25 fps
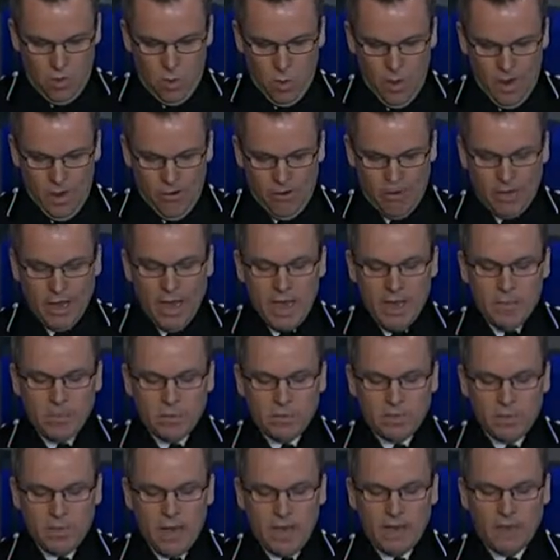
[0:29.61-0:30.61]
We are
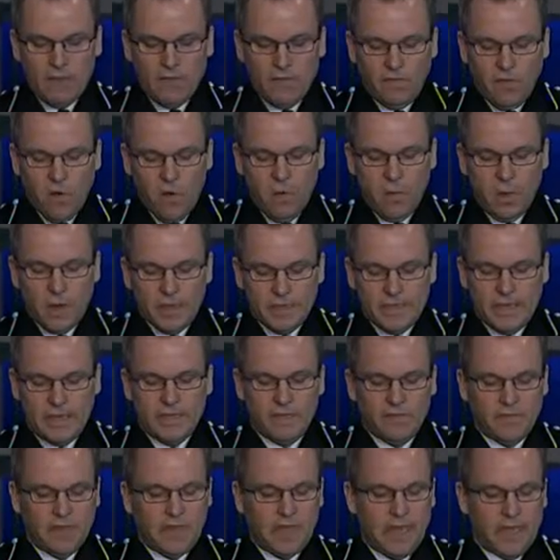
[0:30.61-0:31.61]
unable to make a formal
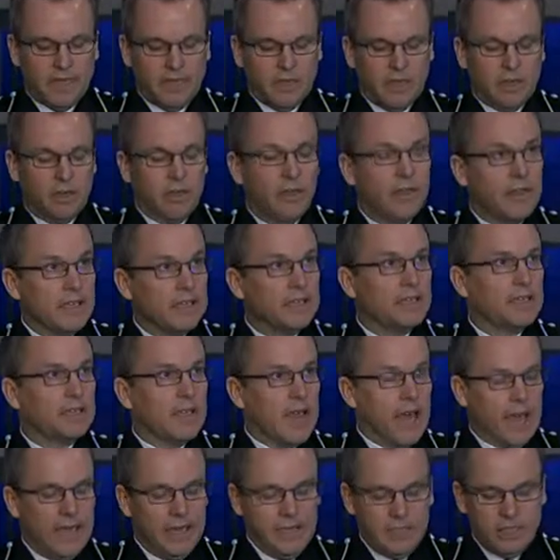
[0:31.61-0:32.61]
identification at this
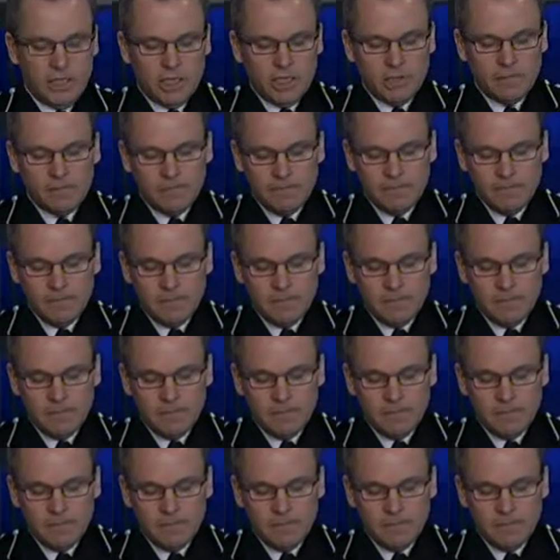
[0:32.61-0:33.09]
stage,